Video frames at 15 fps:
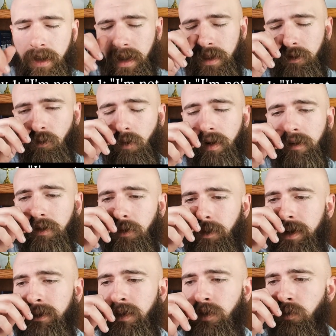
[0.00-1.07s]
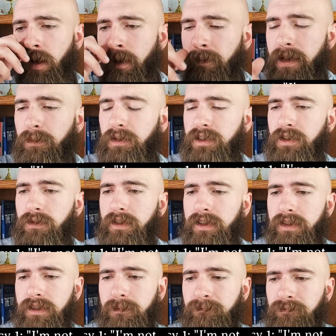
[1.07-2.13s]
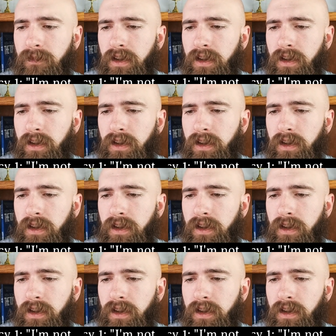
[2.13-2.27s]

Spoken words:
And one of the reasons why people do this